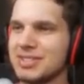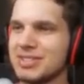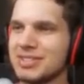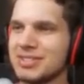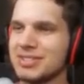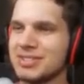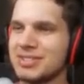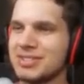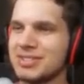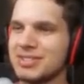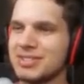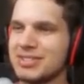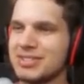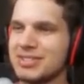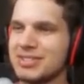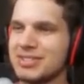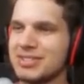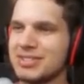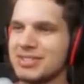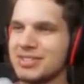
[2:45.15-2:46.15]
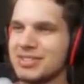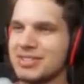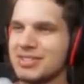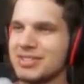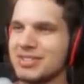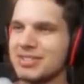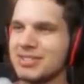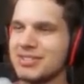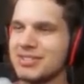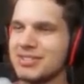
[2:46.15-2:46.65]
You're playing on the
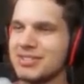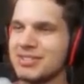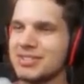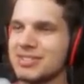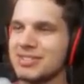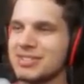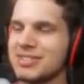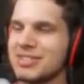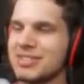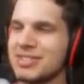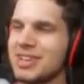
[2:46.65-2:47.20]
wrong version?